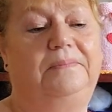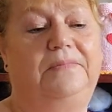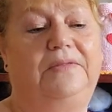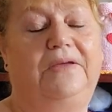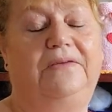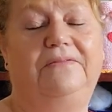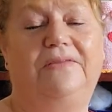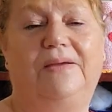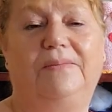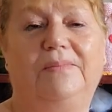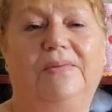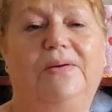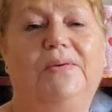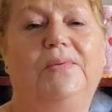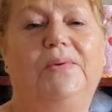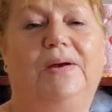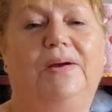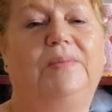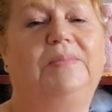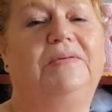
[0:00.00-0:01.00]
November,
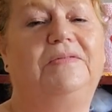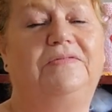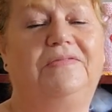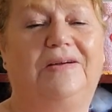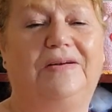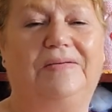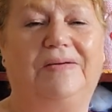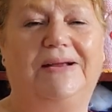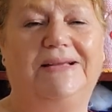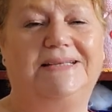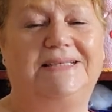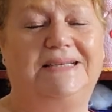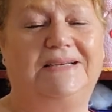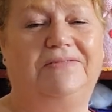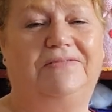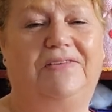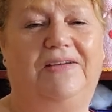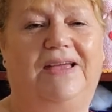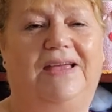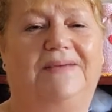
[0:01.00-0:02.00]
where I'll be
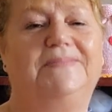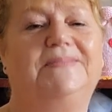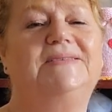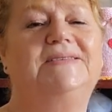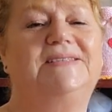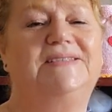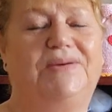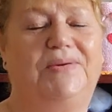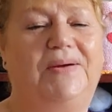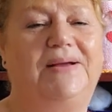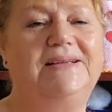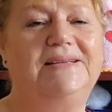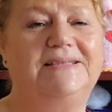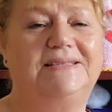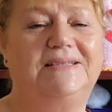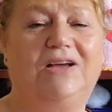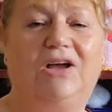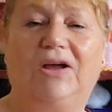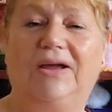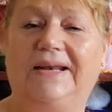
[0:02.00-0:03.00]
fundraising for Emma's
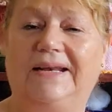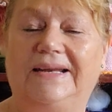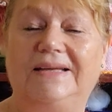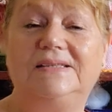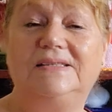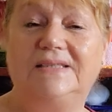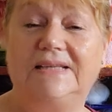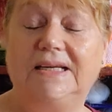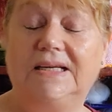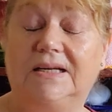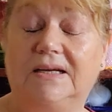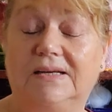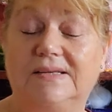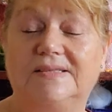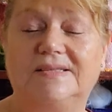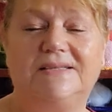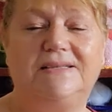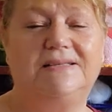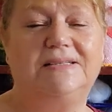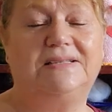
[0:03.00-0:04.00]
Quest, I need tea
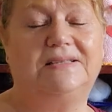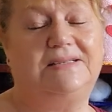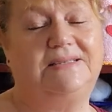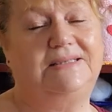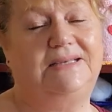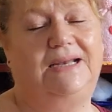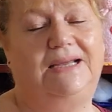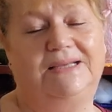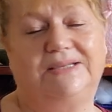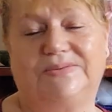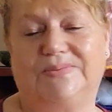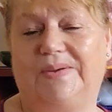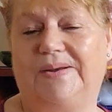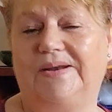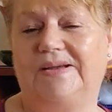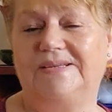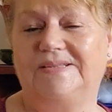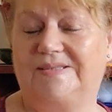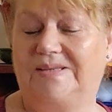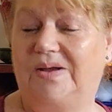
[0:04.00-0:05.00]
cozies because the last one
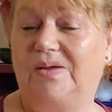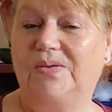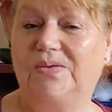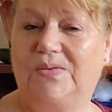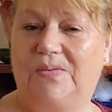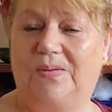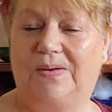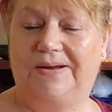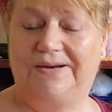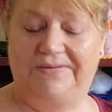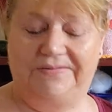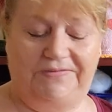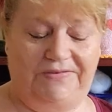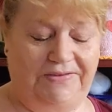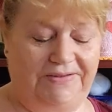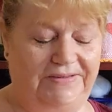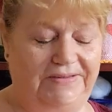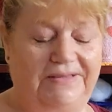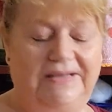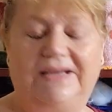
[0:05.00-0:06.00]
I sold quite a
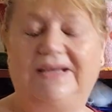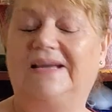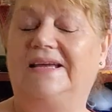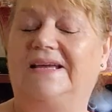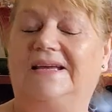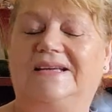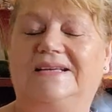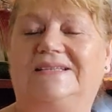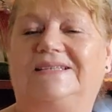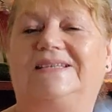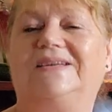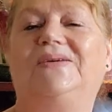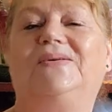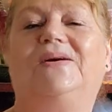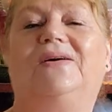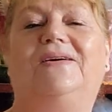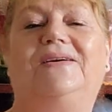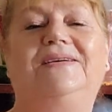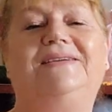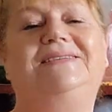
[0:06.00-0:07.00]
few. So
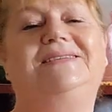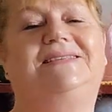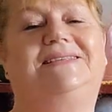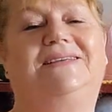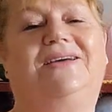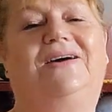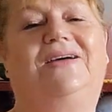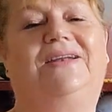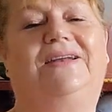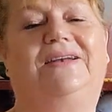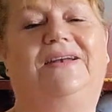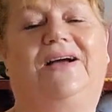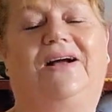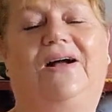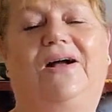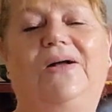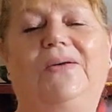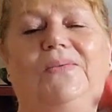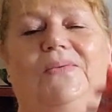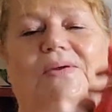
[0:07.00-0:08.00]
I decided
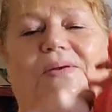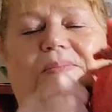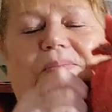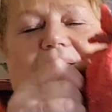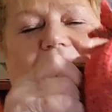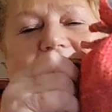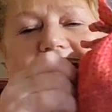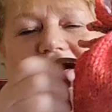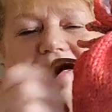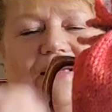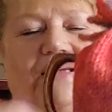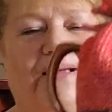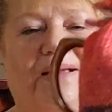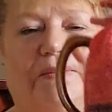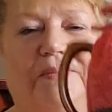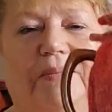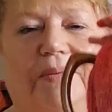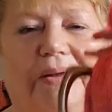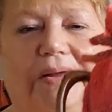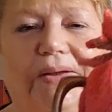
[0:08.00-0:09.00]
I would make
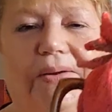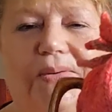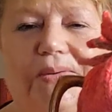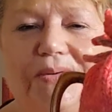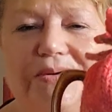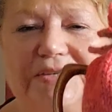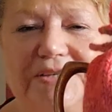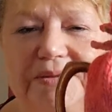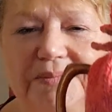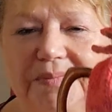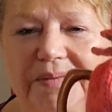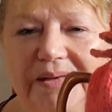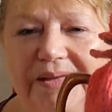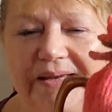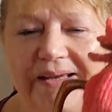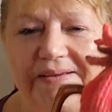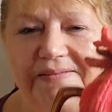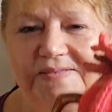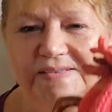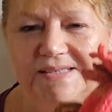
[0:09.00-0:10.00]
my autumn
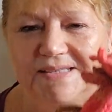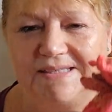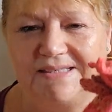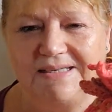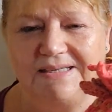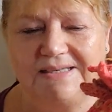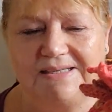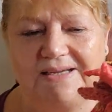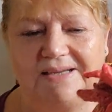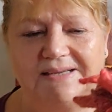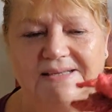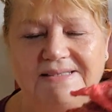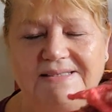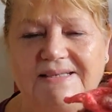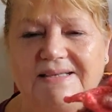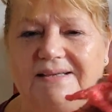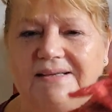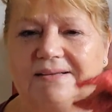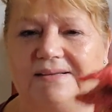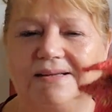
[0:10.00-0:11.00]
leaves tea
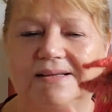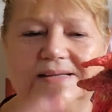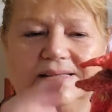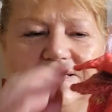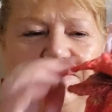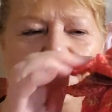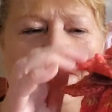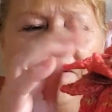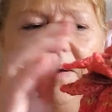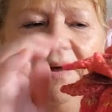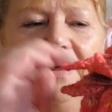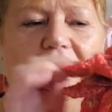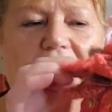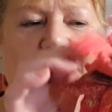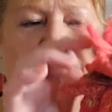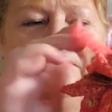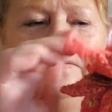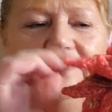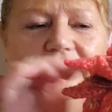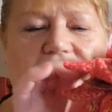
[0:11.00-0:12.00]
cozy. There's a pile
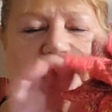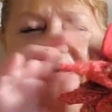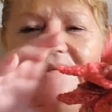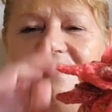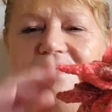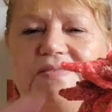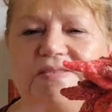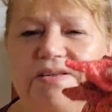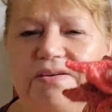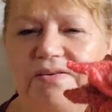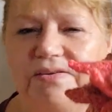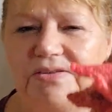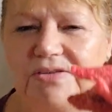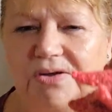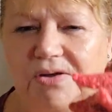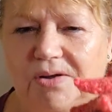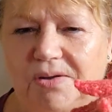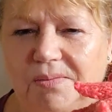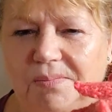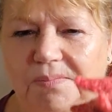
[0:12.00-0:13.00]
of leaves on
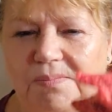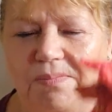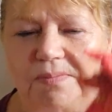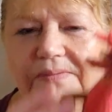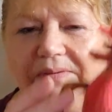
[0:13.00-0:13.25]
top.